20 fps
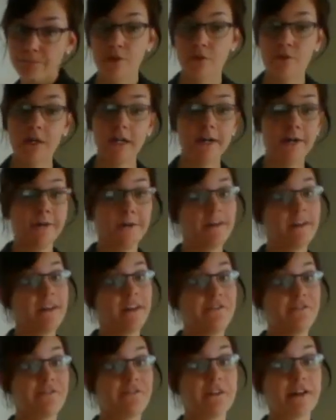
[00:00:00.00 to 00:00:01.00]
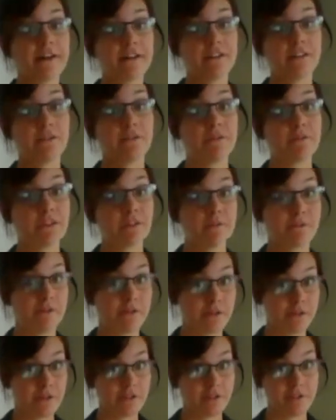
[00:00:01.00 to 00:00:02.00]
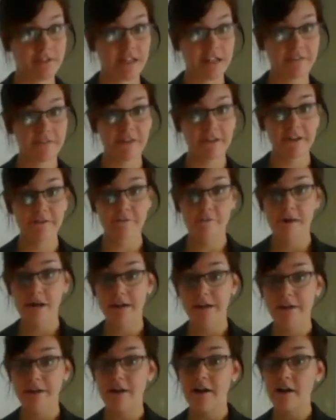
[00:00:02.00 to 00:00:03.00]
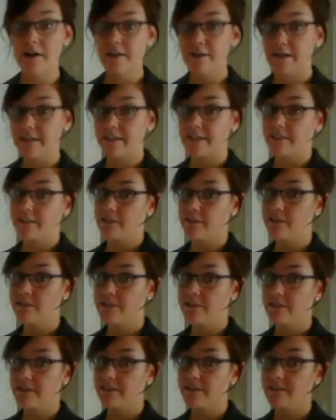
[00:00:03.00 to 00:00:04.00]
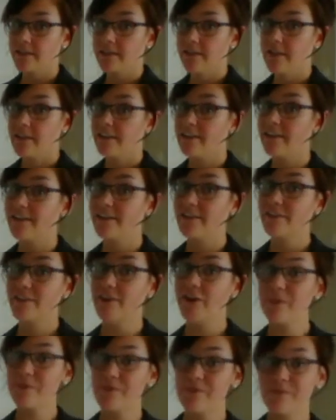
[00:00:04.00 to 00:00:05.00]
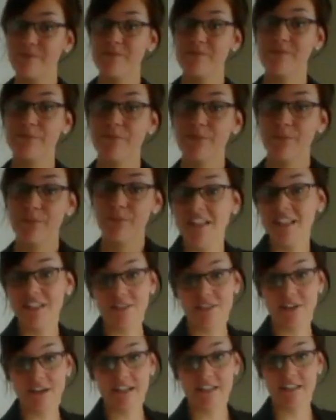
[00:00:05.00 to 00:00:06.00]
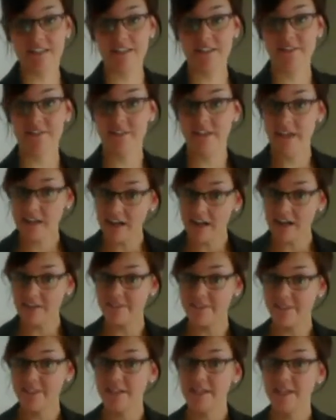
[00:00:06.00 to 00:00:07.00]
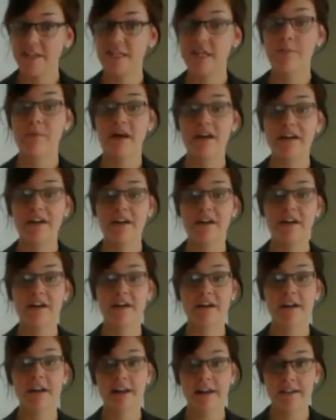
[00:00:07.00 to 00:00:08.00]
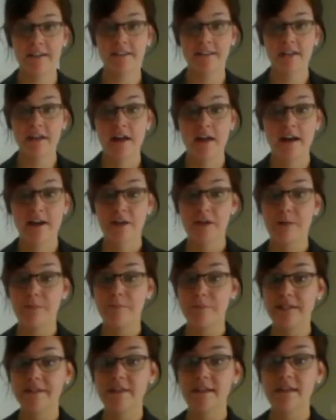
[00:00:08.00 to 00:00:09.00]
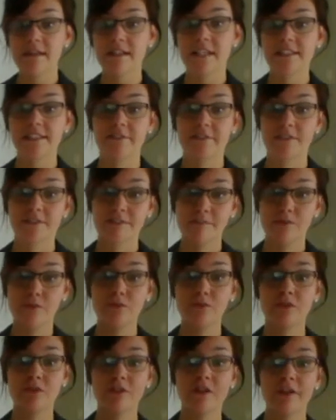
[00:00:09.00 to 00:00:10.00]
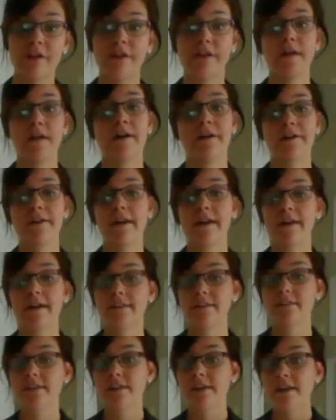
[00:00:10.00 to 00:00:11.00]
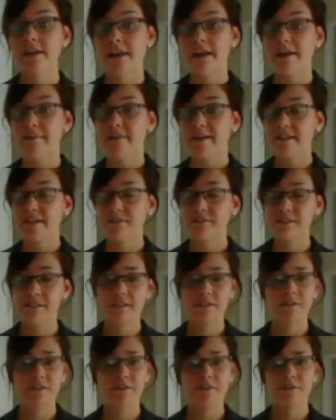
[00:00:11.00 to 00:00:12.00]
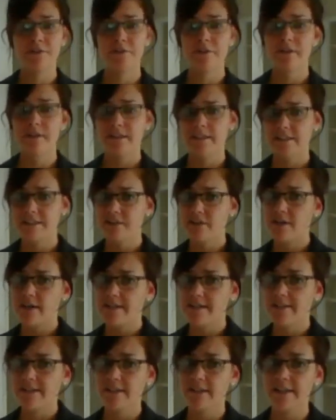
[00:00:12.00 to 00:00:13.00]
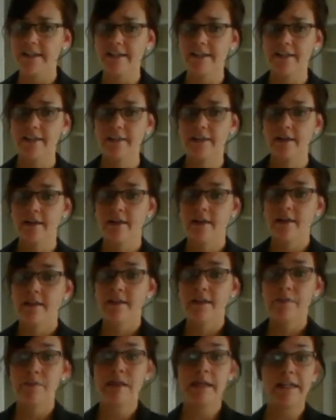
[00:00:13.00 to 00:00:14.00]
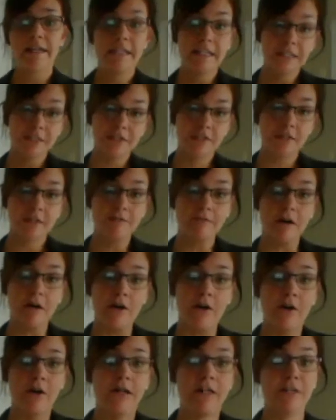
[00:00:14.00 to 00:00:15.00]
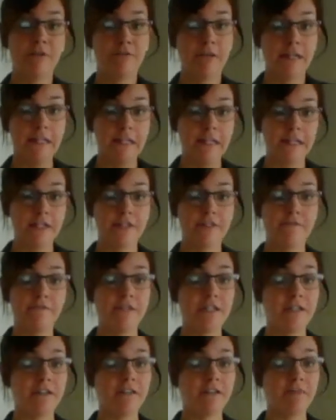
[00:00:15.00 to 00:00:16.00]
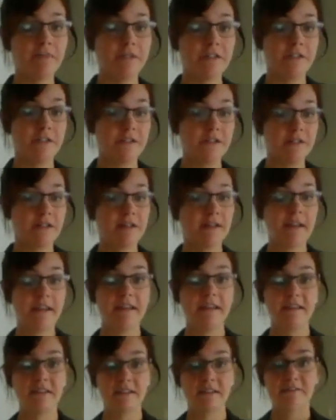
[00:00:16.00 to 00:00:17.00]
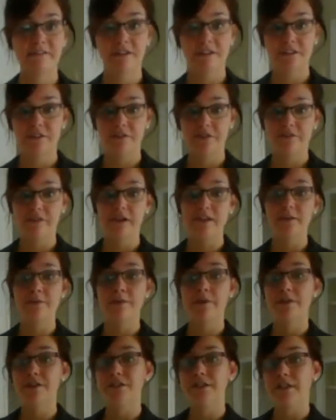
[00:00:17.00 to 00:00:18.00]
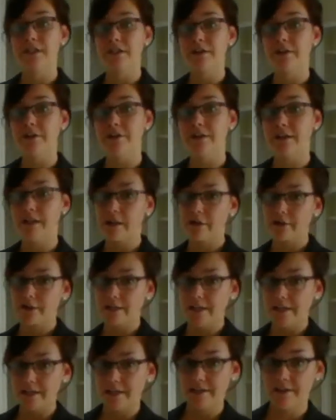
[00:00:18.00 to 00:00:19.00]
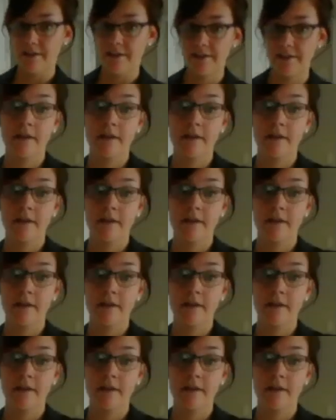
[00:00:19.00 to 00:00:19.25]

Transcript: Well, in fact, with the discovery of microRNA technologies, there is hope. Scientists have uncovered that microRNAs are an abundant class of small non-coding RNAs, about 22 nucleotides in length, that play an integral role in the regulation of gene expression and the function of other protein-encoding RNA.